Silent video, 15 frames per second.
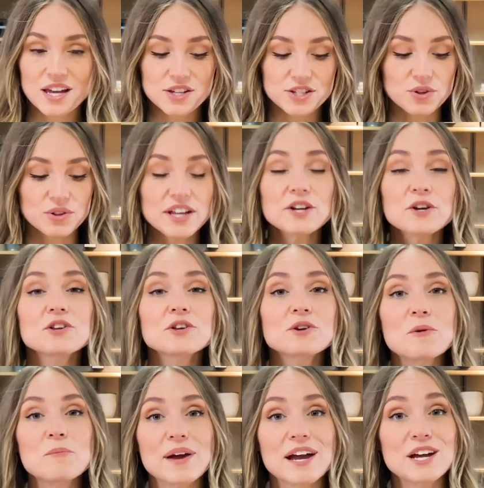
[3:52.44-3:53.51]
So let your
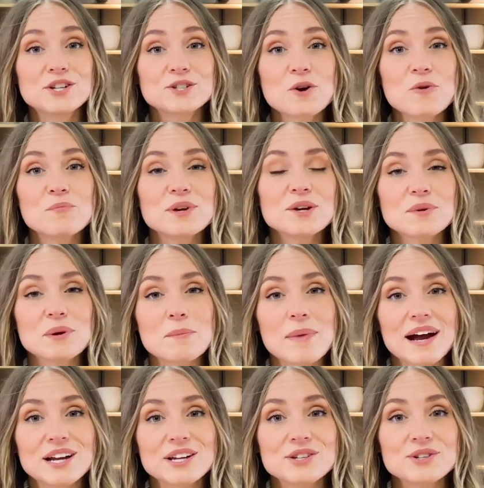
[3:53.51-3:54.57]
little banjo be a
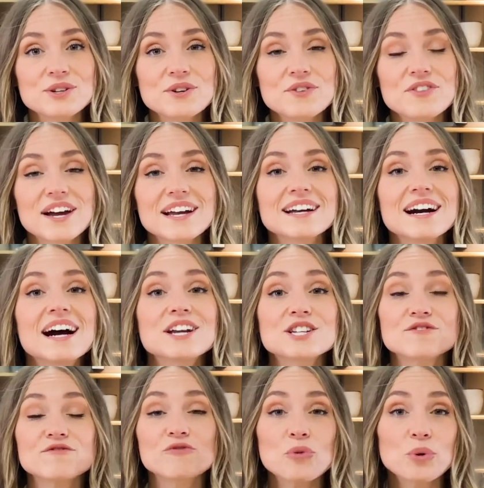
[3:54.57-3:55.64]
reminder that God
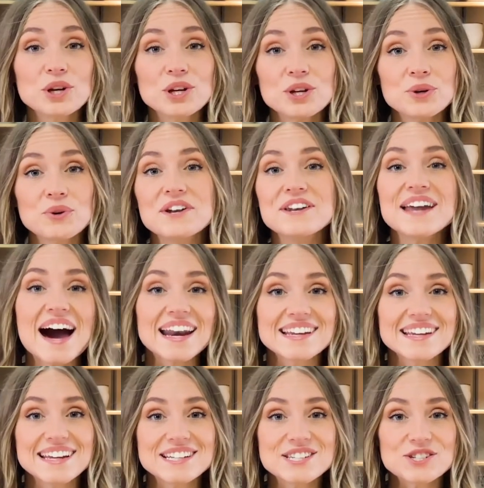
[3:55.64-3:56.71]
is for you, not
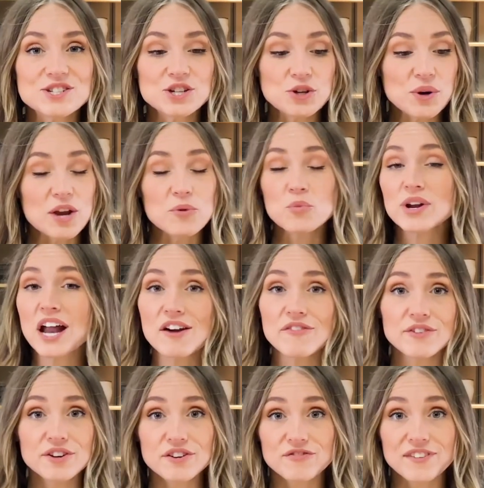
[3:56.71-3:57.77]
against you, and
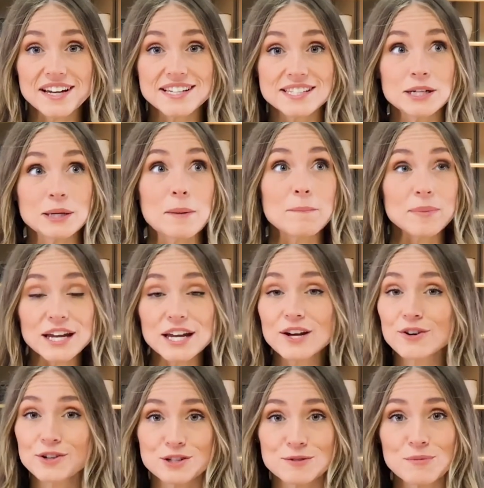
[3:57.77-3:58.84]
whatever you're facing,
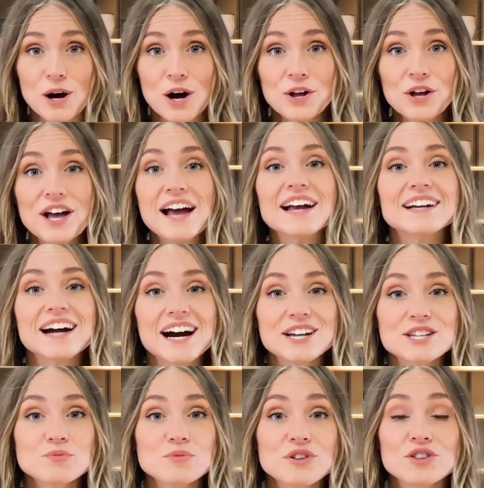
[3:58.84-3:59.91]
big or small,
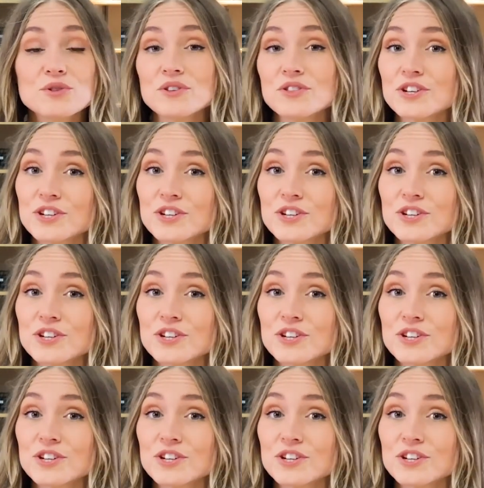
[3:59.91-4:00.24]
God is with you in